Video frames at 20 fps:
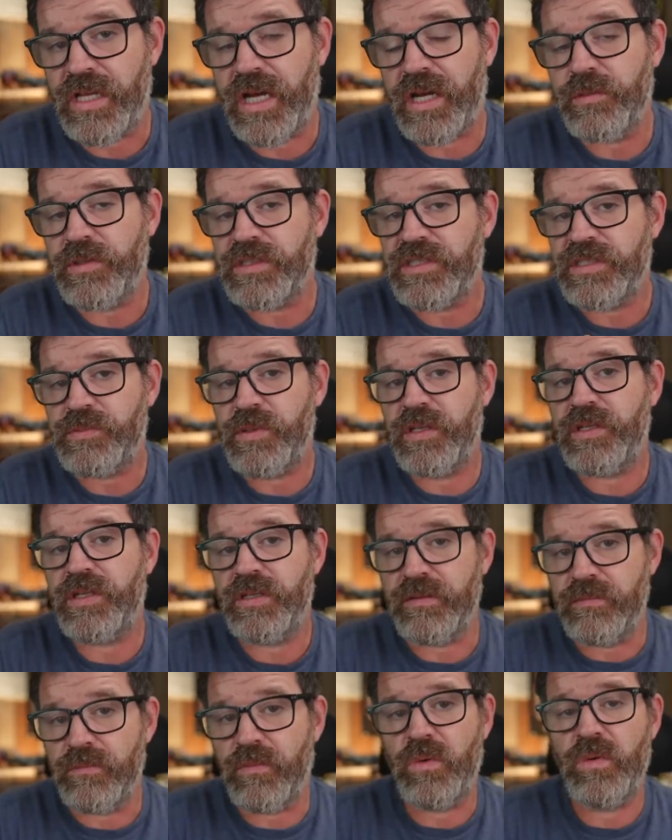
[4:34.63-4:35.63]
I was
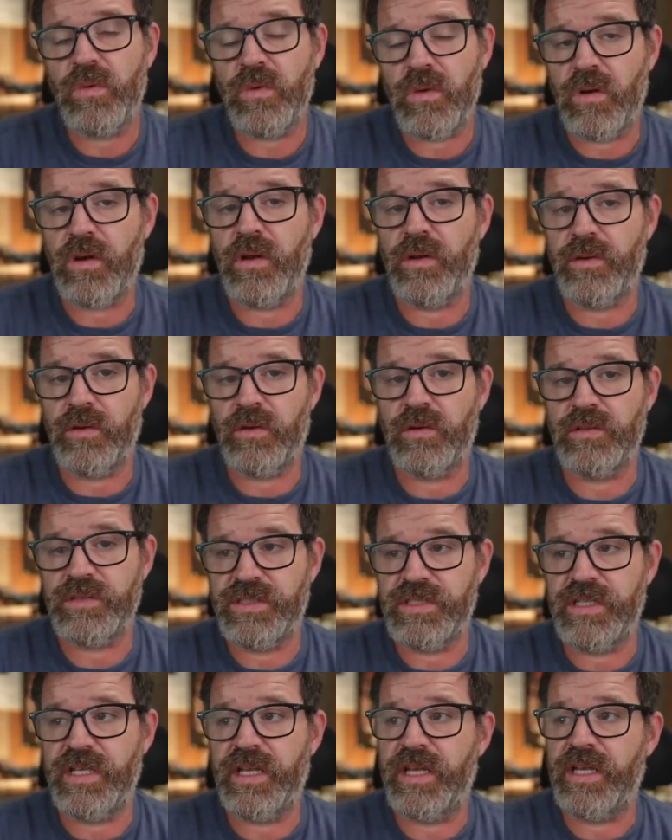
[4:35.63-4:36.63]
spending more on
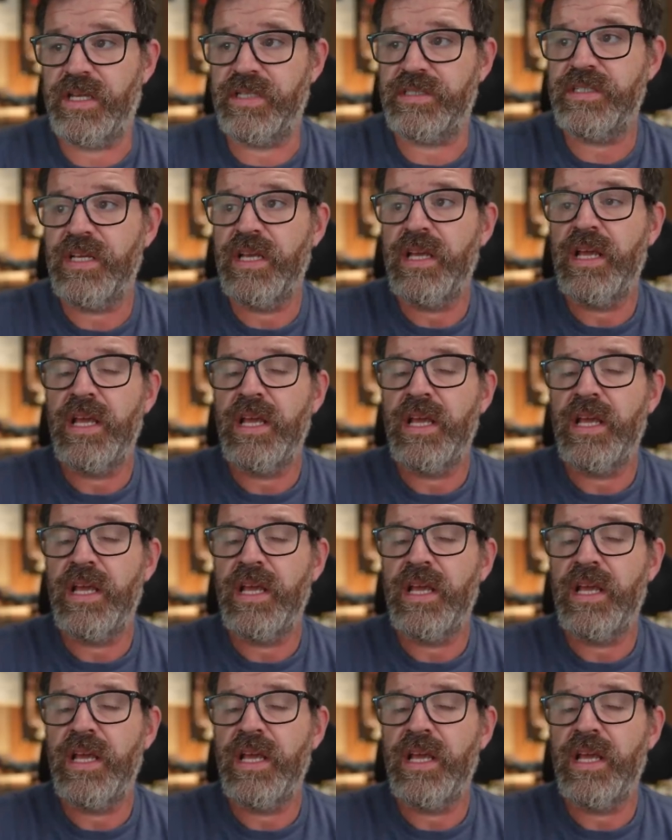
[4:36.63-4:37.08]
RCAs